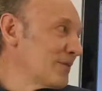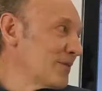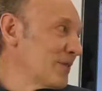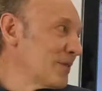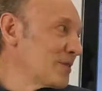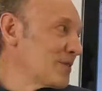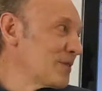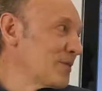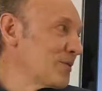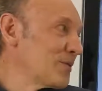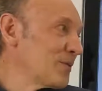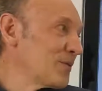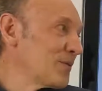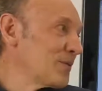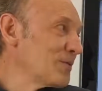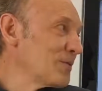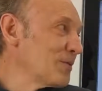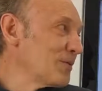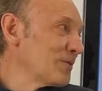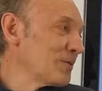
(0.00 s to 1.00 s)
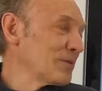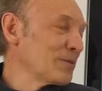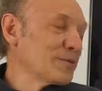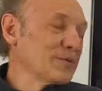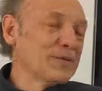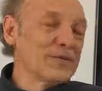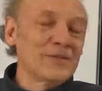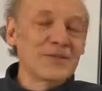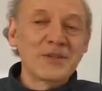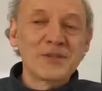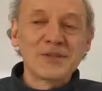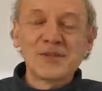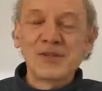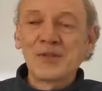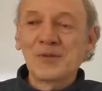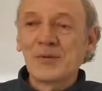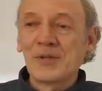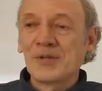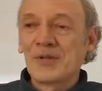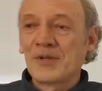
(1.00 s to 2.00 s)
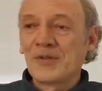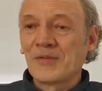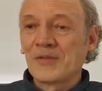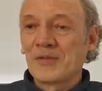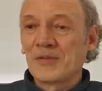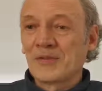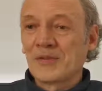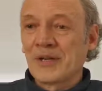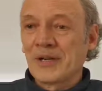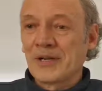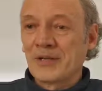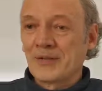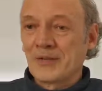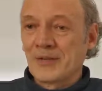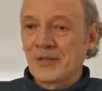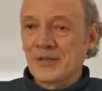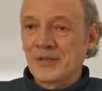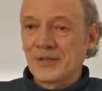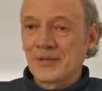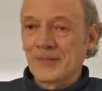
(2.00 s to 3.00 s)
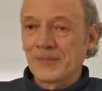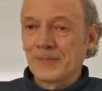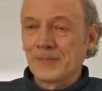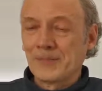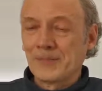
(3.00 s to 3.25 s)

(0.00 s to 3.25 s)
It's actually not so difficult. It's actually quite easy to calculate.